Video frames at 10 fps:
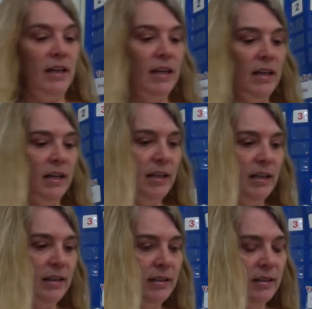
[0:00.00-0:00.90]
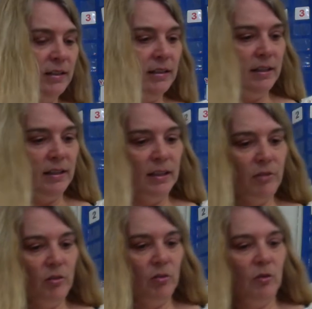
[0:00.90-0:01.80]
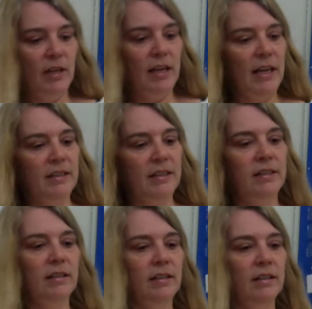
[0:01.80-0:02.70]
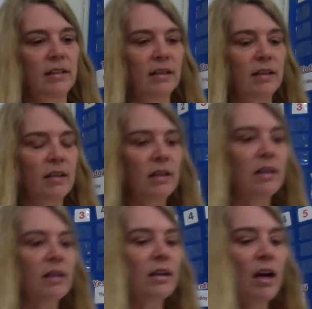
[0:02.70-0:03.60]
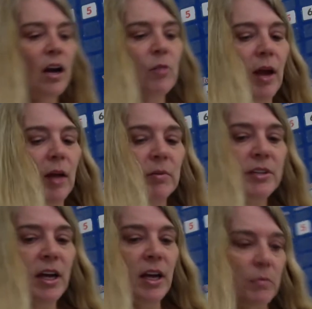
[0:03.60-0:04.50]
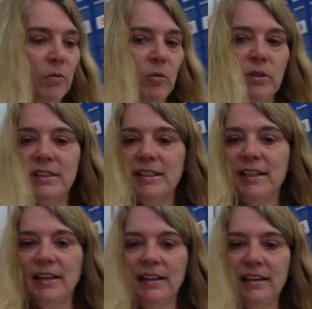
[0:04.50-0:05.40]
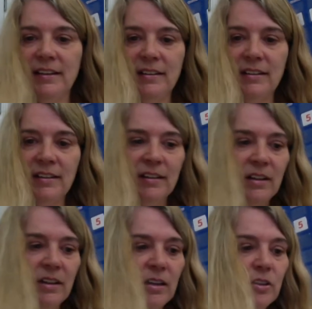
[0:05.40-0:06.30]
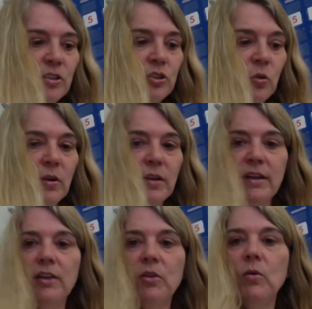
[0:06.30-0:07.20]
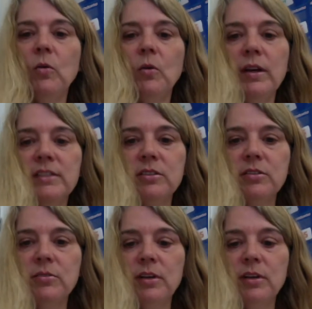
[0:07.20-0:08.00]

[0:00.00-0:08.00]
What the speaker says: And if you look at our Bible time for today, the story that you're going to